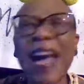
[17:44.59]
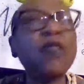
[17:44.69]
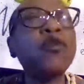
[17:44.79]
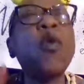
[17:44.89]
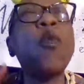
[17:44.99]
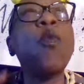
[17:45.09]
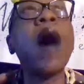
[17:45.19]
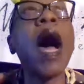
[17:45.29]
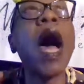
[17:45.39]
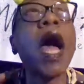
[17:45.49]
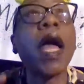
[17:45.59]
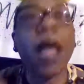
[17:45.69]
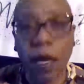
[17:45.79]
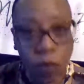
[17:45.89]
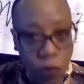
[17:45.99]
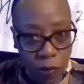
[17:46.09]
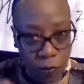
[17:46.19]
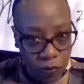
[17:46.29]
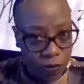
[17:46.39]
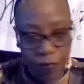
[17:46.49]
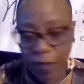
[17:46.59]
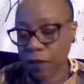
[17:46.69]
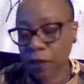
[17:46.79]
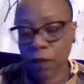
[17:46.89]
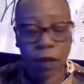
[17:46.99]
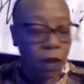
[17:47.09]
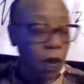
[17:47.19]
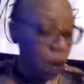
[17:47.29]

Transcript: I don't know why. I knew they was going to find something. But,